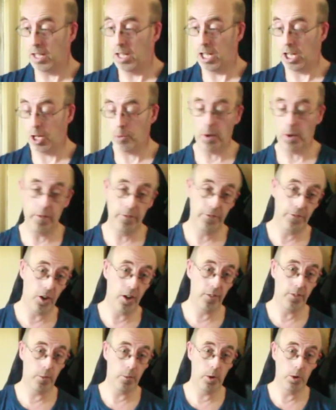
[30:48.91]
It won
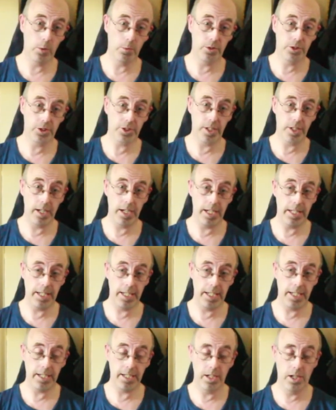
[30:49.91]
5 awards in
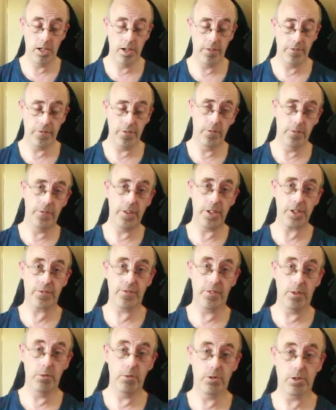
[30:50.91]
the film
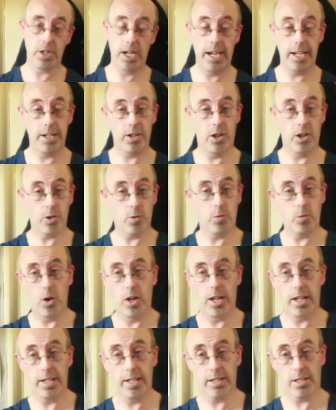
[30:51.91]
festivals, and I
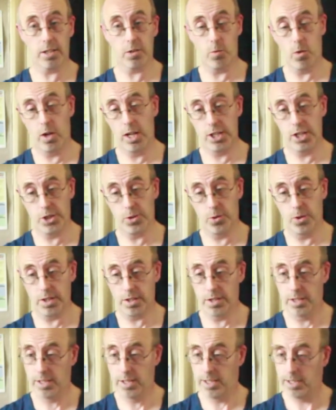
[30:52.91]
quite
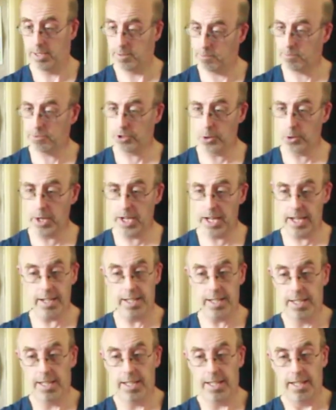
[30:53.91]
enjoyed doing it.
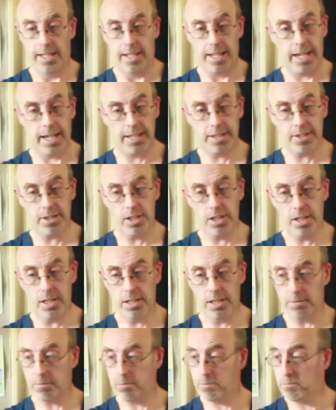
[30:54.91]
And
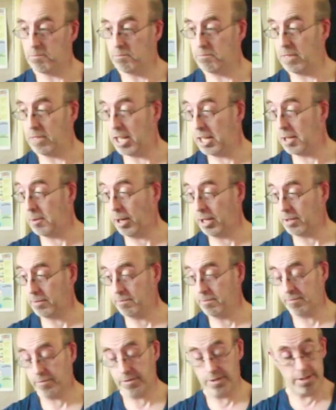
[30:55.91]
anyway,
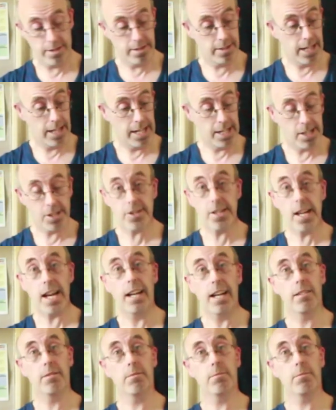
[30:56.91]
that is that.